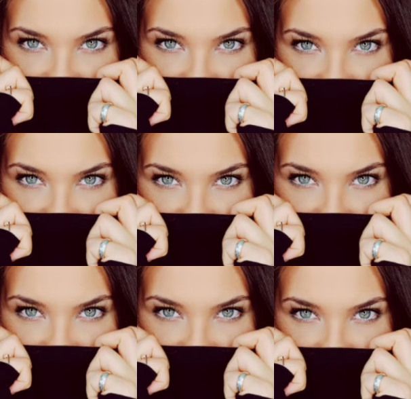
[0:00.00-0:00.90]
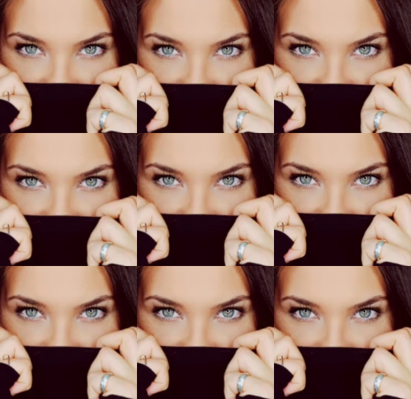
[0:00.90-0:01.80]
And I can only speak for
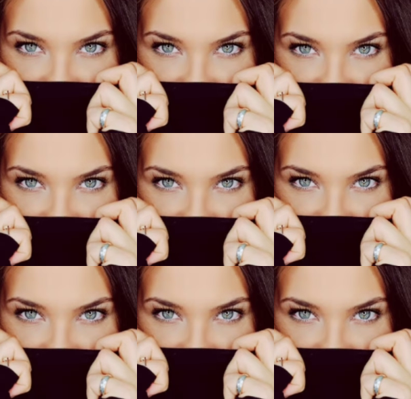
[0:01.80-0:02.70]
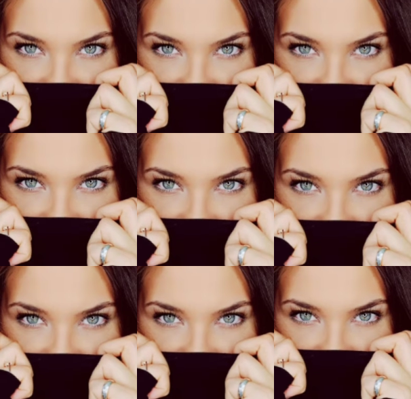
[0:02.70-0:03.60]
myself. I know that a
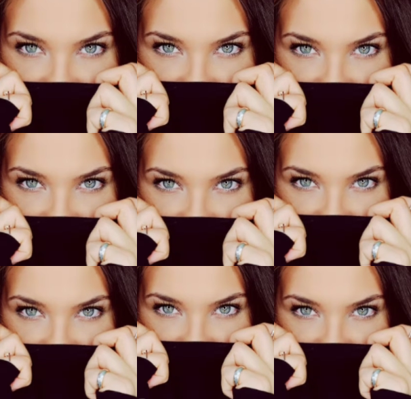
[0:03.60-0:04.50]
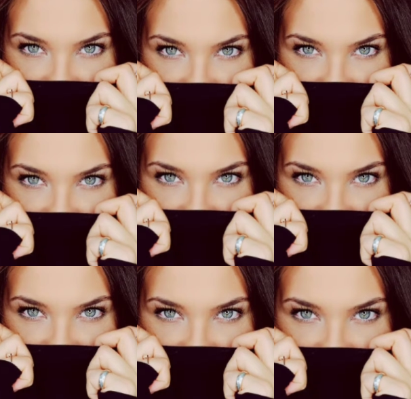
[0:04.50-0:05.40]
lot of times, and I know I've
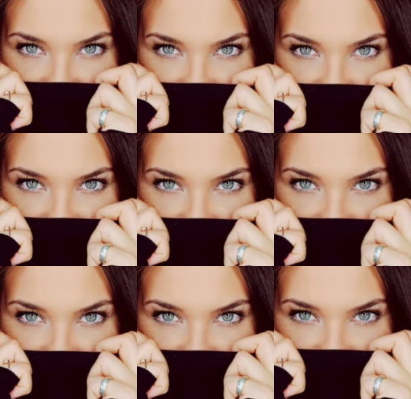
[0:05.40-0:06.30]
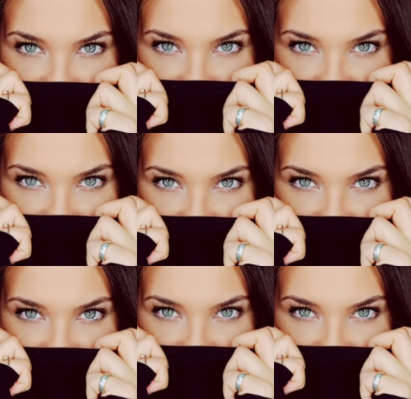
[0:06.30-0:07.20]
said it before in other
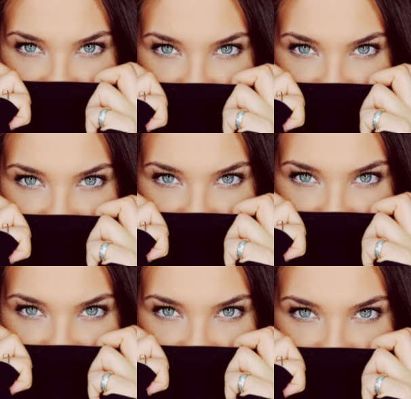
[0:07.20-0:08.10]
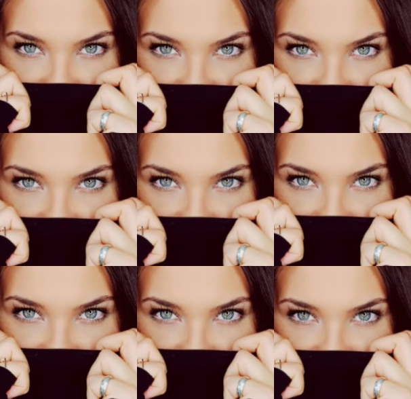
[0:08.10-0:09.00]
podcasts, but it's like, I know
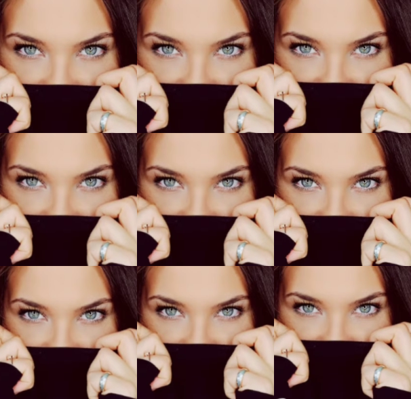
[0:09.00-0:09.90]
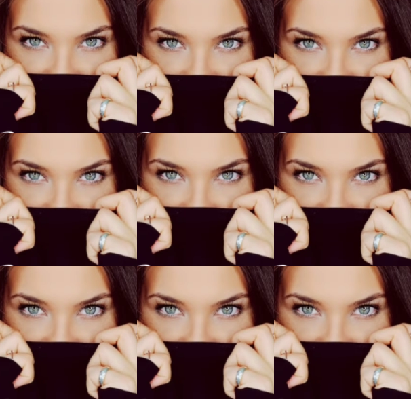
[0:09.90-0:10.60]
that God has called me to do something.